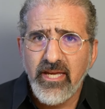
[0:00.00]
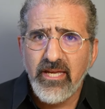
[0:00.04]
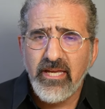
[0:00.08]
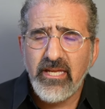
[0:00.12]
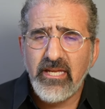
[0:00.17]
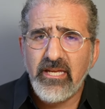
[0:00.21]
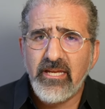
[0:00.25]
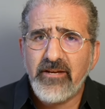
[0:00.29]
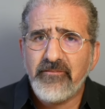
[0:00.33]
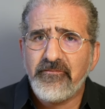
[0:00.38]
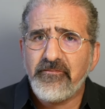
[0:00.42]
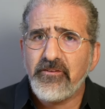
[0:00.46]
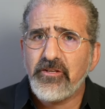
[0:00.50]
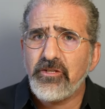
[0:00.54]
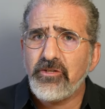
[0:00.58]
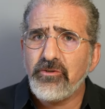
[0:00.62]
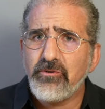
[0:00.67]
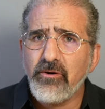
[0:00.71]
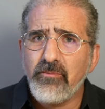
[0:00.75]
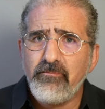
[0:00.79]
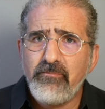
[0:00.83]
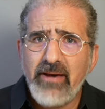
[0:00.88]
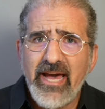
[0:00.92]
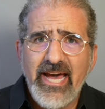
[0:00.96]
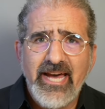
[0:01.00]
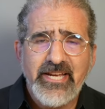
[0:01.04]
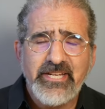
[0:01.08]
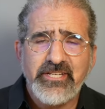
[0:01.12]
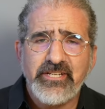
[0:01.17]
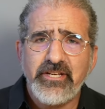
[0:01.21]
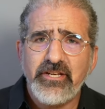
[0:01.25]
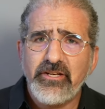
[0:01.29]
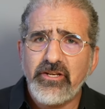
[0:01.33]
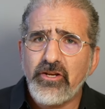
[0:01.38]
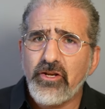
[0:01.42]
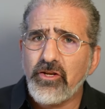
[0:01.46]
if you
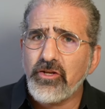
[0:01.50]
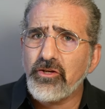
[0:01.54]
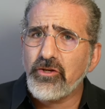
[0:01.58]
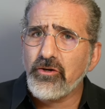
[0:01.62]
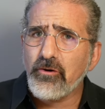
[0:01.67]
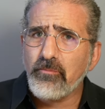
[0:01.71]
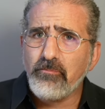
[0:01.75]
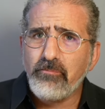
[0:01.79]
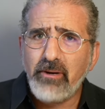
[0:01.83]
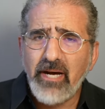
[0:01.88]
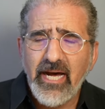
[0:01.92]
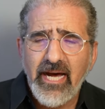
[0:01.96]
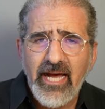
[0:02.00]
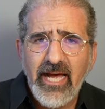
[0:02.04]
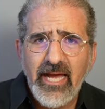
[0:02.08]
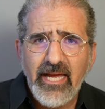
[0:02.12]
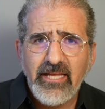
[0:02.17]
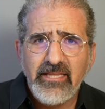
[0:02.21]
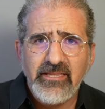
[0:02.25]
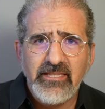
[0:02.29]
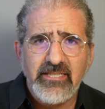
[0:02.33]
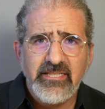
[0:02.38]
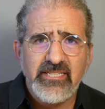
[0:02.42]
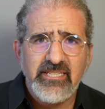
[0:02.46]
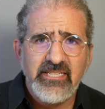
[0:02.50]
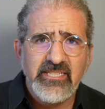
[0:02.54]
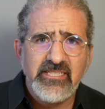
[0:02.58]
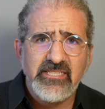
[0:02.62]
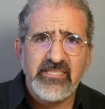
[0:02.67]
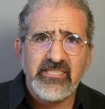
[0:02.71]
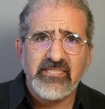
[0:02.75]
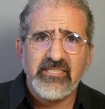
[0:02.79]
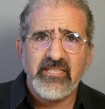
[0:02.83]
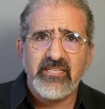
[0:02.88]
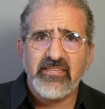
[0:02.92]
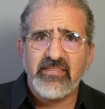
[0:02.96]
imagine your pilot
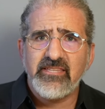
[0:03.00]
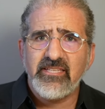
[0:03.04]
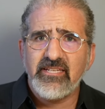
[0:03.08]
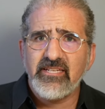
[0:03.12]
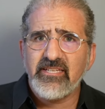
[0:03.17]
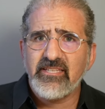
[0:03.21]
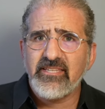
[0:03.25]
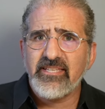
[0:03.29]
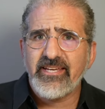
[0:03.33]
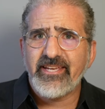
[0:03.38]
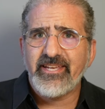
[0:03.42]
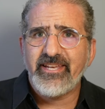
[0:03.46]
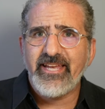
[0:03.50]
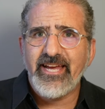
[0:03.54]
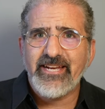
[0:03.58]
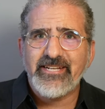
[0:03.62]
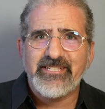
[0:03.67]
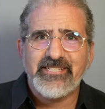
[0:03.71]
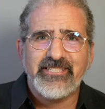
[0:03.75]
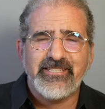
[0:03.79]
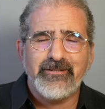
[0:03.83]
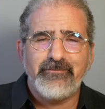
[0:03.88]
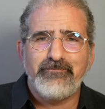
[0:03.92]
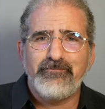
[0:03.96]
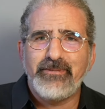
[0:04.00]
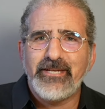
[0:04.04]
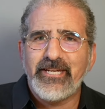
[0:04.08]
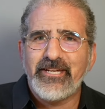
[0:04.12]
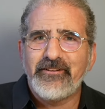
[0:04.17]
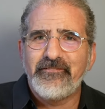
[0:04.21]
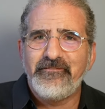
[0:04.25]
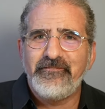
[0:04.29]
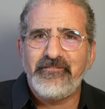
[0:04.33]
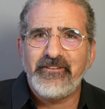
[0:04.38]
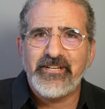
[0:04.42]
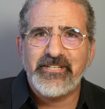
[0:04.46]
is the thing that gets the
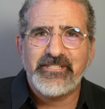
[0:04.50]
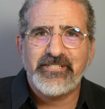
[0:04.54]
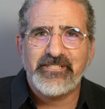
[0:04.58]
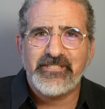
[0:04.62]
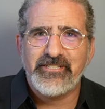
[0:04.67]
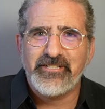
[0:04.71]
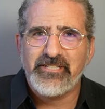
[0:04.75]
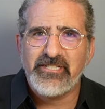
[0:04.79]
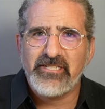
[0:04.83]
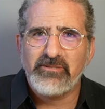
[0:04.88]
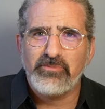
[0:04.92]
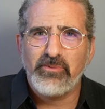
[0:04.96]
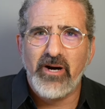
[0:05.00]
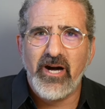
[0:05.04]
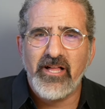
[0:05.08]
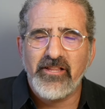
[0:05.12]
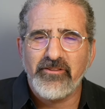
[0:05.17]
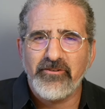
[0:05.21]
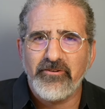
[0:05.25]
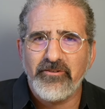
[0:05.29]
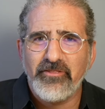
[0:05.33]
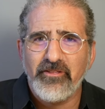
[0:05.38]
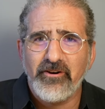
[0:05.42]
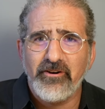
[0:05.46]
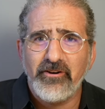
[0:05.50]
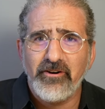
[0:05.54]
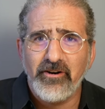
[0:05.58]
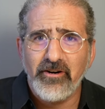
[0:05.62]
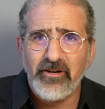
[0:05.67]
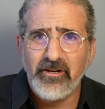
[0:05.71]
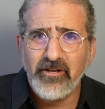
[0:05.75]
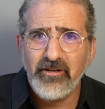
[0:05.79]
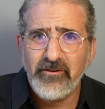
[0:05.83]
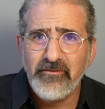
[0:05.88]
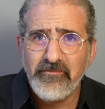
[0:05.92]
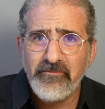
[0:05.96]
big fish to swallow the
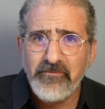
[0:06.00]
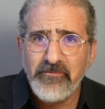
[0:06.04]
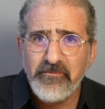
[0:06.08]
hook,